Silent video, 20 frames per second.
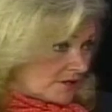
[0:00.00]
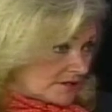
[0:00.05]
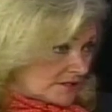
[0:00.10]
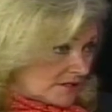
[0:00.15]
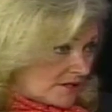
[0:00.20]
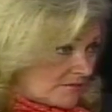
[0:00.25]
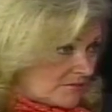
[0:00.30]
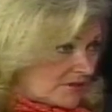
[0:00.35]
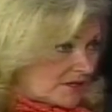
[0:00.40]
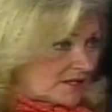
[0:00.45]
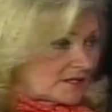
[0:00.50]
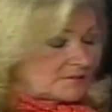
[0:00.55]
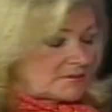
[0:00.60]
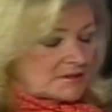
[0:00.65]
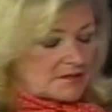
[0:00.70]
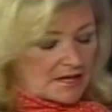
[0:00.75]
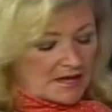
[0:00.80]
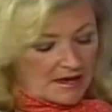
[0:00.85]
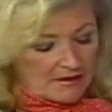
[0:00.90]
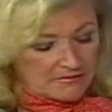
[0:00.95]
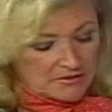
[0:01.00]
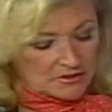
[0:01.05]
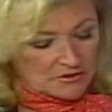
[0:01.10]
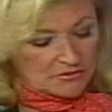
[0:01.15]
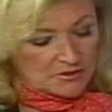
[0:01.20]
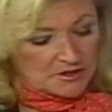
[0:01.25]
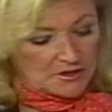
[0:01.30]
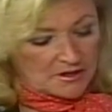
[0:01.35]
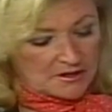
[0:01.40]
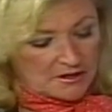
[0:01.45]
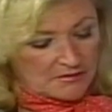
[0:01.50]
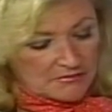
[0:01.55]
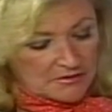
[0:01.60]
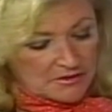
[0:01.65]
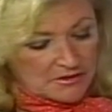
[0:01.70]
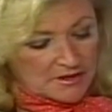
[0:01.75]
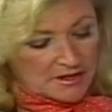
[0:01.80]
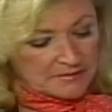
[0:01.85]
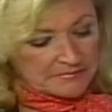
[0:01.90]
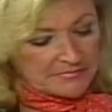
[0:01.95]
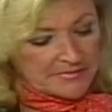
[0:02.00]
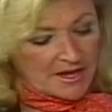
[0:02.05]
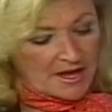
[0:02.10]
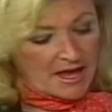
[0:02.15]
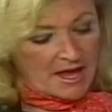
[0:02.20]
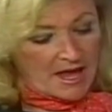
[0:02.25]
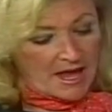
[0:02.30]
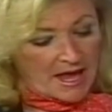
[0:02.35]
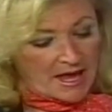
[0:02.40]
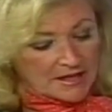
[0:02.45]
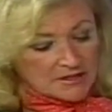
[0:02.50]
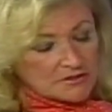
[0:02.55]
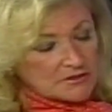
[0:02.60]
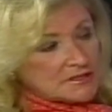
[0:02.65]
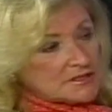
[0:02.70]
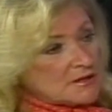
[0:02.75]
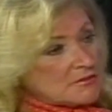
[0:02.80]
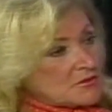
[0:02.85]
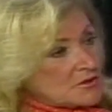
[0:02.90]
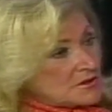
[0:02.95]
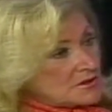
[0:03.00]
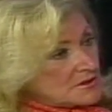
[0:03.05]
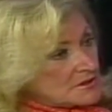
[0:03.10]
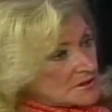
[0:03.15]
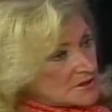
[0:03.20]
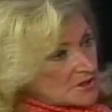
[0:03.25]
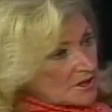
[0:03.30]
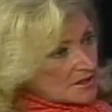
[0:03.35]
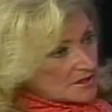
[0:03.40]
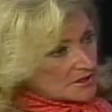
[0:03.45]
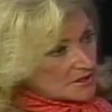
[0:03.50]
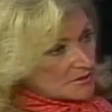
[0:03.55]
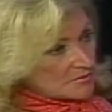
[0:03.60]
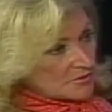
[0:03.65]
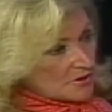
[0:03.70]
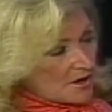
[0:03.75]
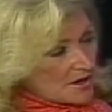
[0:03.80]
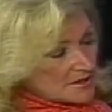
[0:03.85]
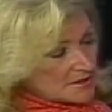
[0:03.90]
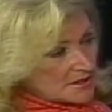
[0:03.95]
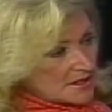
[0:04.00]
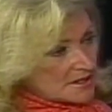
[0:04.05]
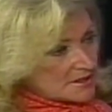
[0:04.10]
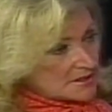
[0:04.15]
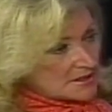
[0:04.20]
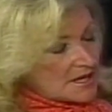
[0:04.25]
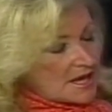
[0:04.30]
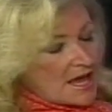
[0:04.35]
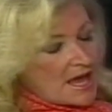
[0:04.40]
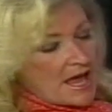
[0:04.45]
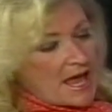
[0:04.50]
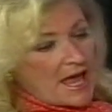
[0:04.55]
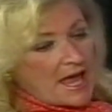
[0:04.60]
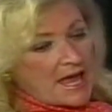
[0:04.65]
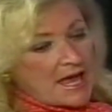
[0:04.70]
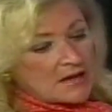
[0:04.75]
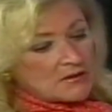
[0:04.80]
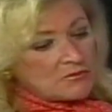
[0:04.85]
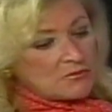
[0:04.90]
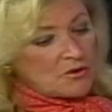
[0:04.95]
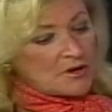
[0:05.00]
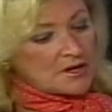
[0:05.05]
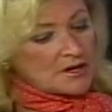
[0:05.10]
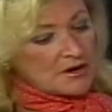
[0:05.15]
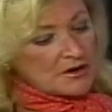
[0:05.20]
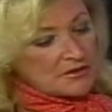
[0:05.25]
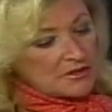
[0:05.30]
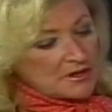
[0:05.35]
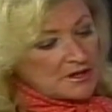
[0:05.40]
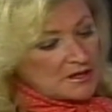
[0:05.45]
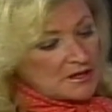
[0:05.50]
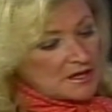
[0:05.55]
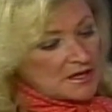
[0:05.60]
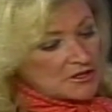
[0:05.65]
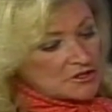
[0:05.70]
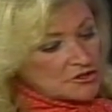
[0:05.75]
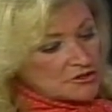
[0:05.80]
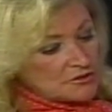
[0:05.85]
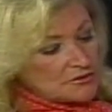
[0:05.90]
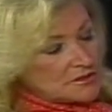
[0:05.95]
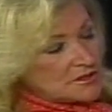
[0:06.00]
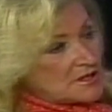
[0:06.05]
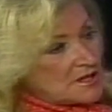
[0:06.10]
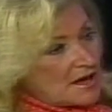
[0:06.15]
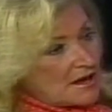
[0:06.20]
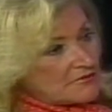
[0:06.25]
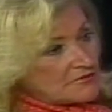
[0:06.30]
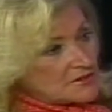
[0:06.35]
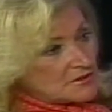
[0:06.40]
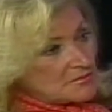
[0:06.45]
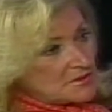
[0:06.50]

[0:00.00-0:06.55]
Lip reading: on some things, but they haven't agreed on everything. And so someone starts the process. And what are the issues that have to